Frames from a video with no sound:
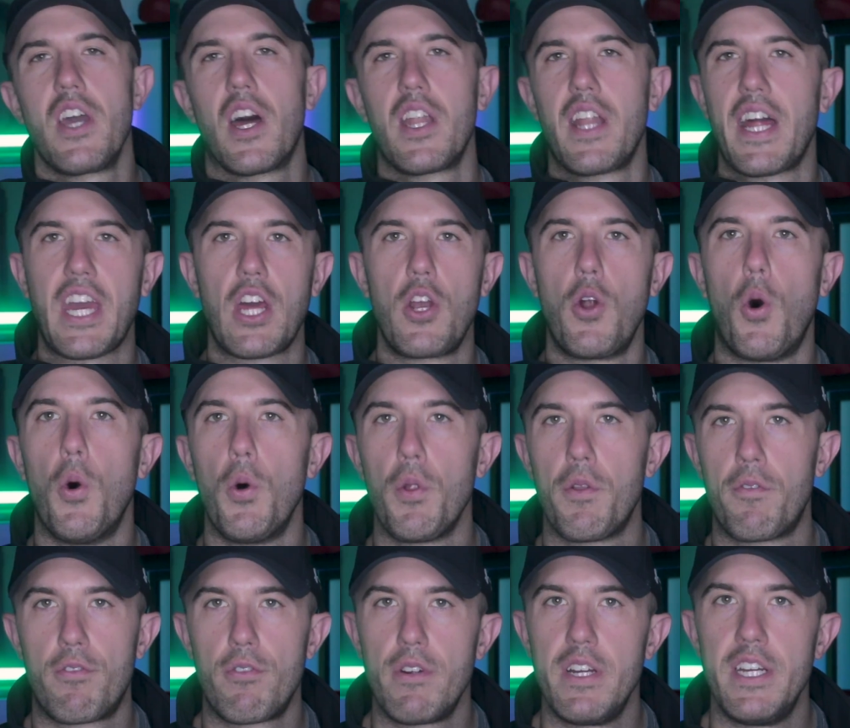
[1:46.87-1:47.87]
on like an
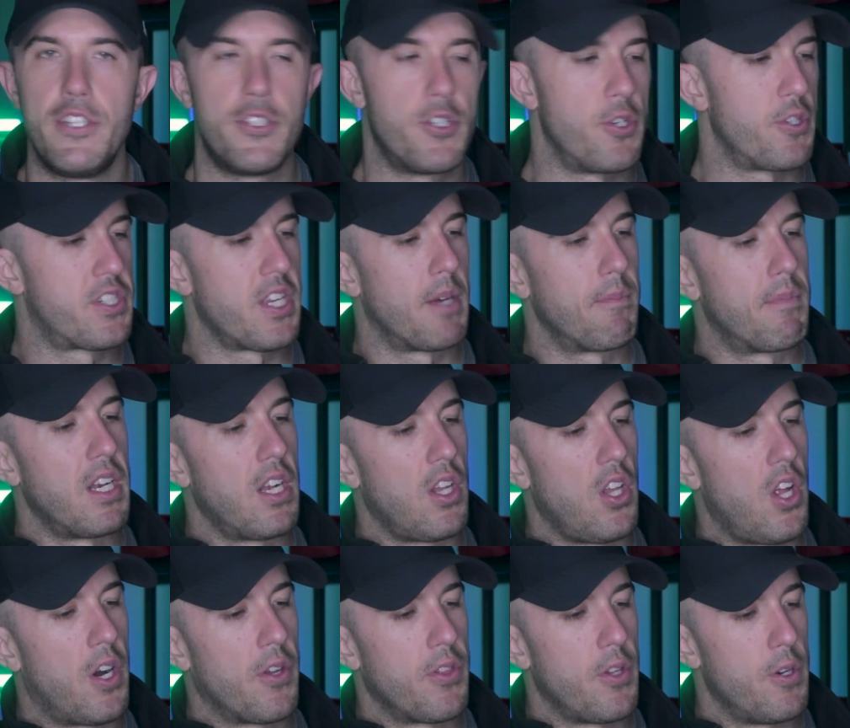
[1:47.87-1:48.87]
old fridge or something
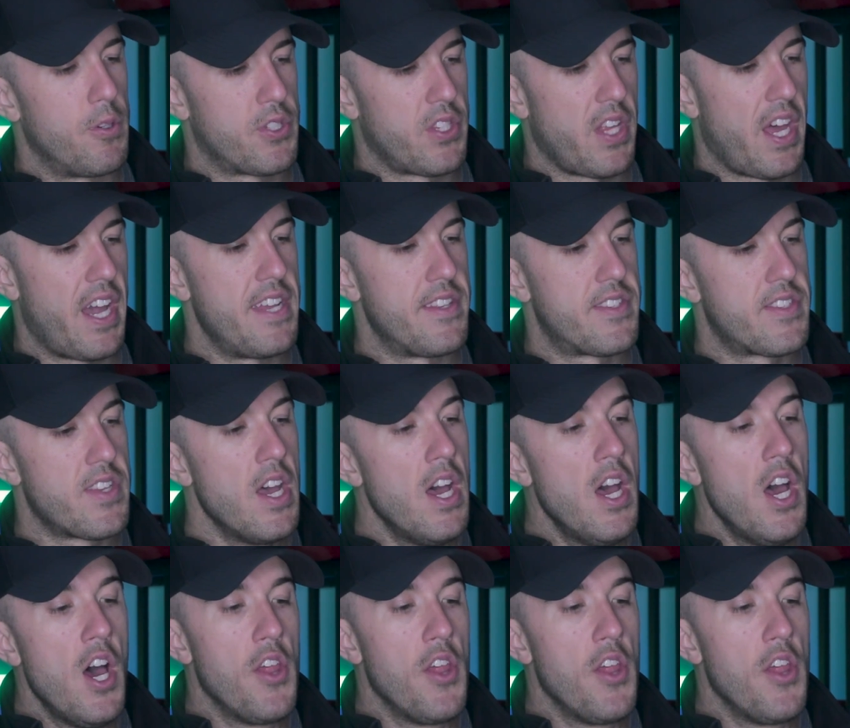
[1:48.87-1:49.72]
along those lines.